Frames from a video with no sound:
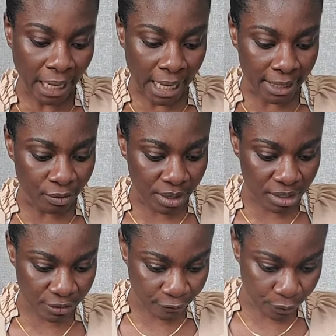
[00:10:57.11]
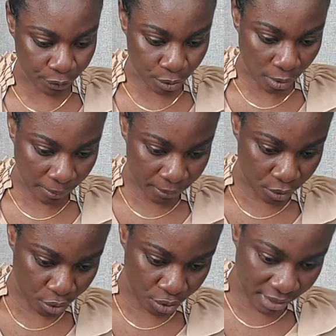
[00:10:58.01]
and raise the foot up
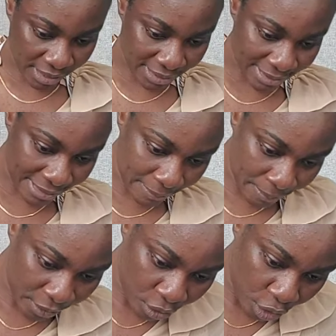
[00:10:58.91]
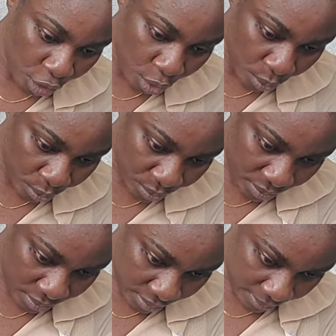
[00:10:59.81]
so you can zip it closed.